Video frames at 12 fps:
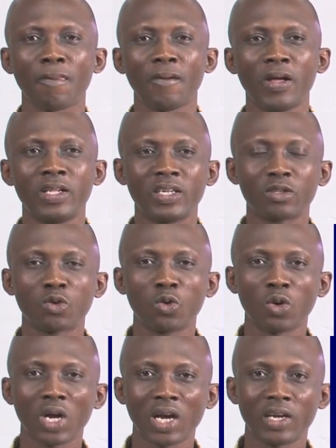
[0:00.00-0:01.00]
and then
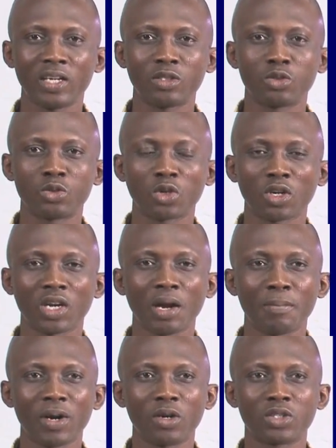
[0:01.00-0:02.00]
go ahead to talk
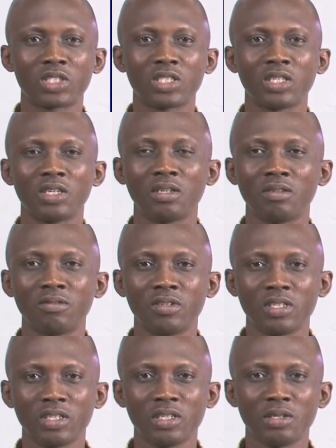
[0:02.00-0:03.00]
about
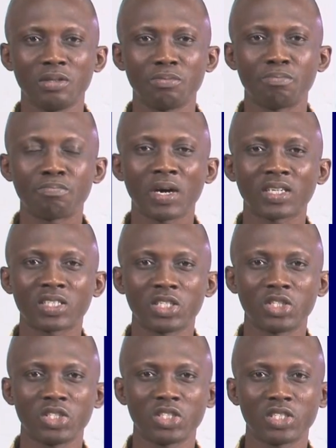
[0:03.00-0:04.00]
the
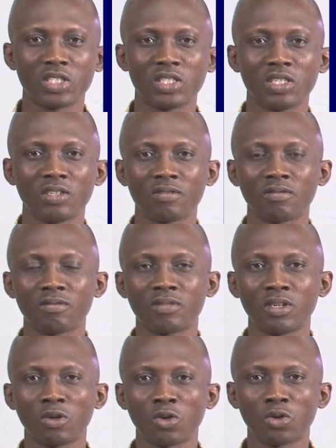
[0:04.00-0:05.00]
passages
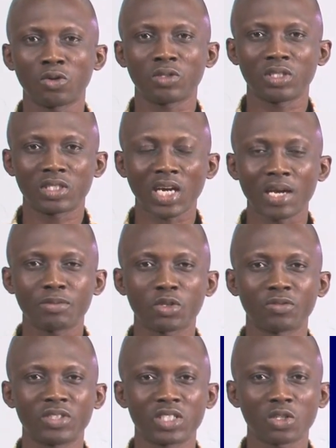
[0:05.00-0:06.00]
or the types
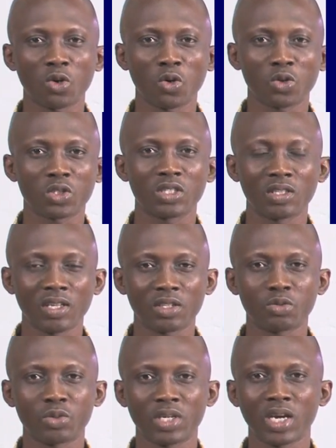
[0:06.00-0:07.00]
of discourse
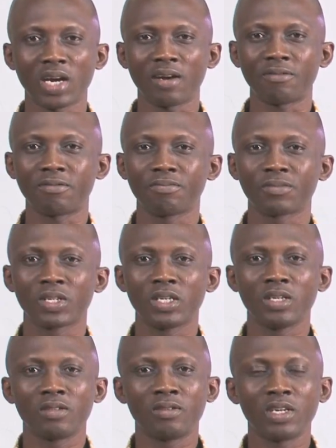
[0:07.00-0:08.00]
that we have.
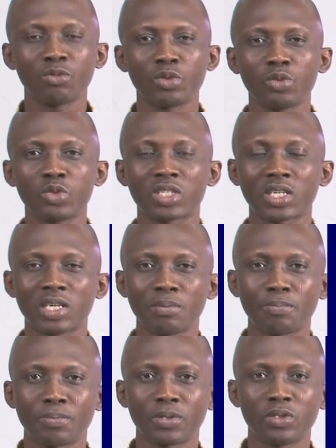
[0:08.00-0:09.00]
Then we will
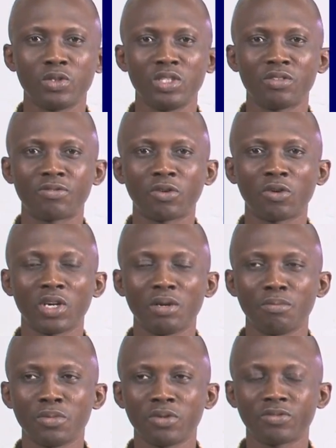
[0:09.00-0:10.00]
skip Unit 4
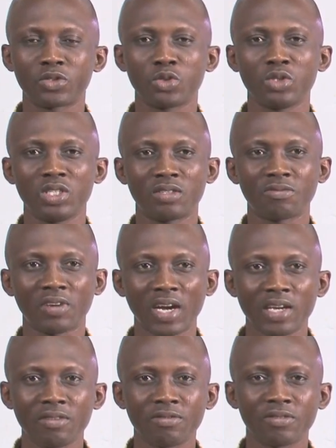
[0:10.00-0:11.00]
and move to Unit
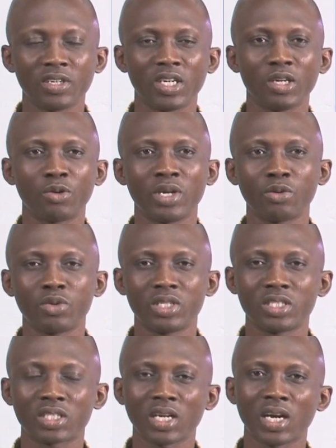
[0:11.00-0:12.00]
5, where we
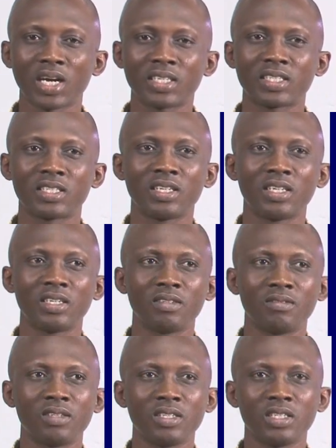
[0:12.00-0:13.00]
discuss
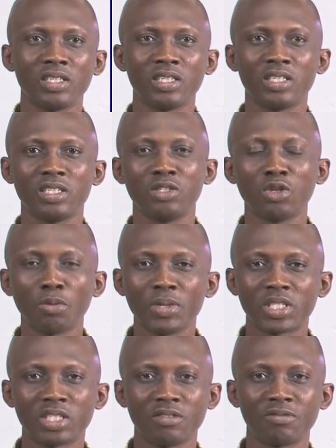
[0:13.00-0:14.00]
the
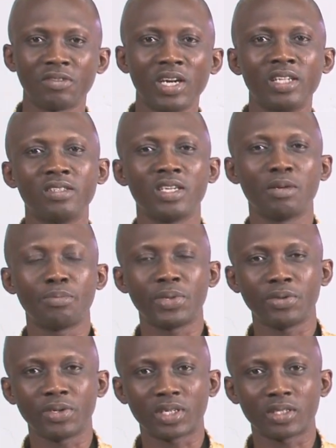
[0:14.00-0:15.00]
normative and the
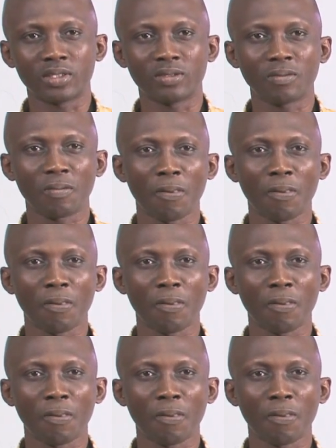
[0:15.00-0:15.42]
empirical.